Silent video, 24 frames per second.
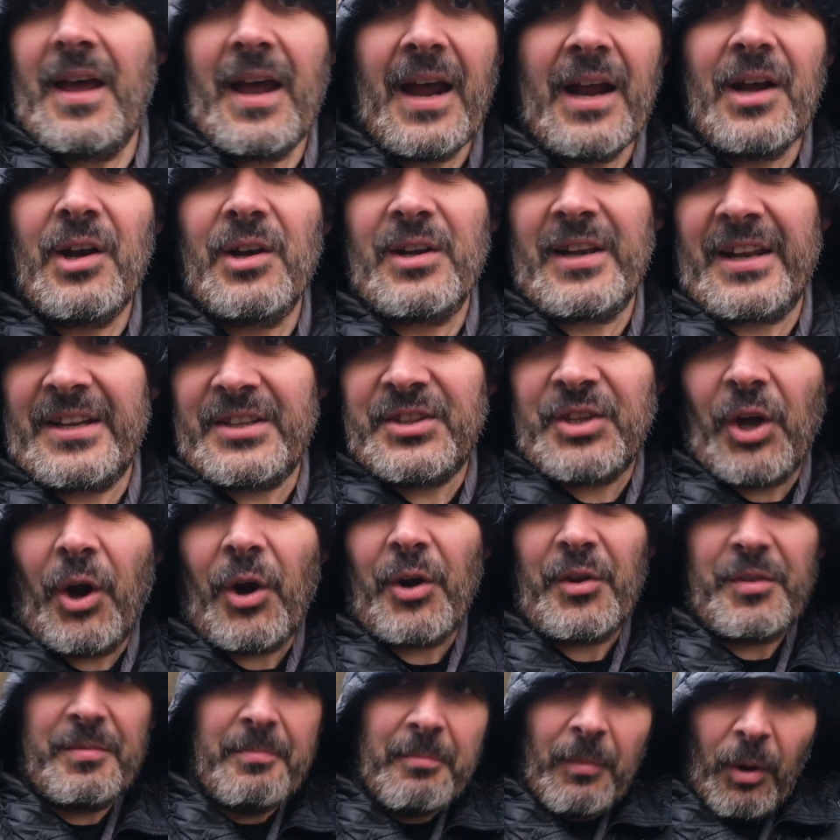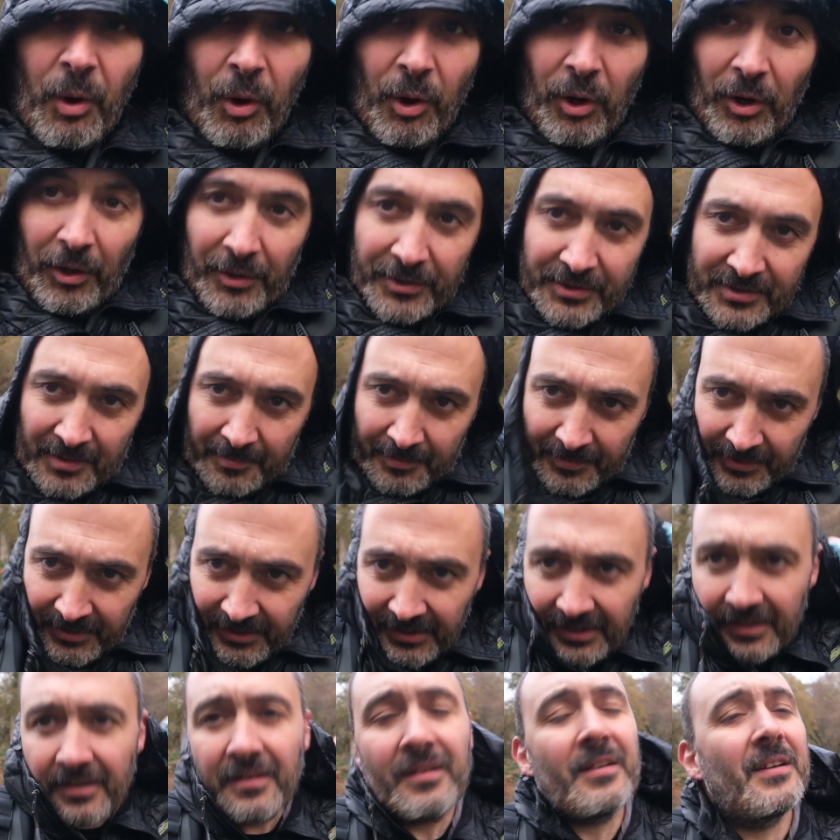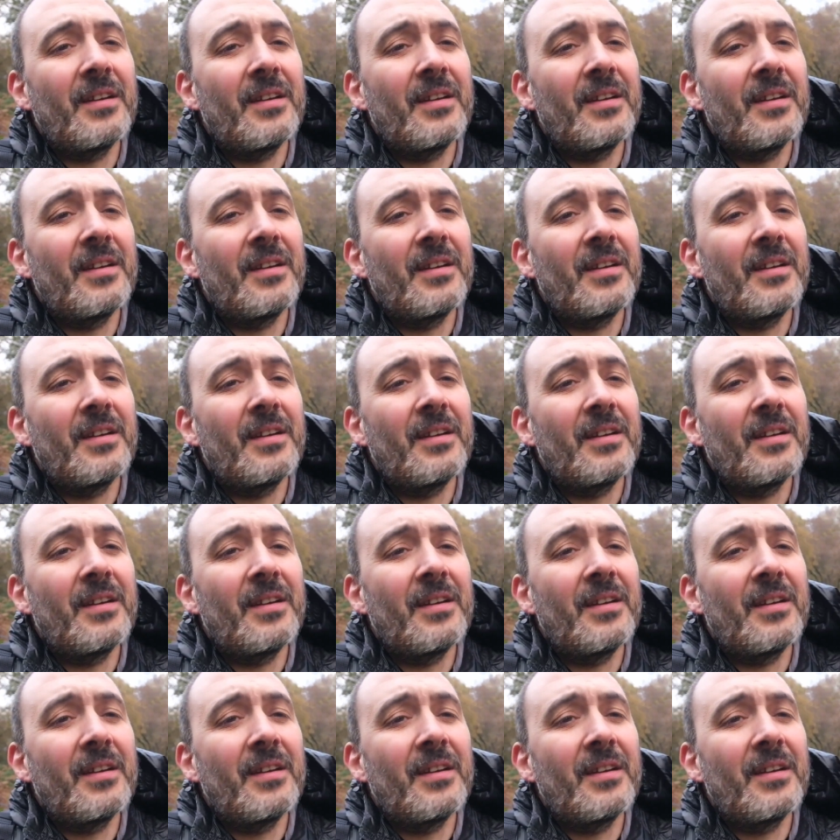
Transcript: I look like Darth Maul or something here.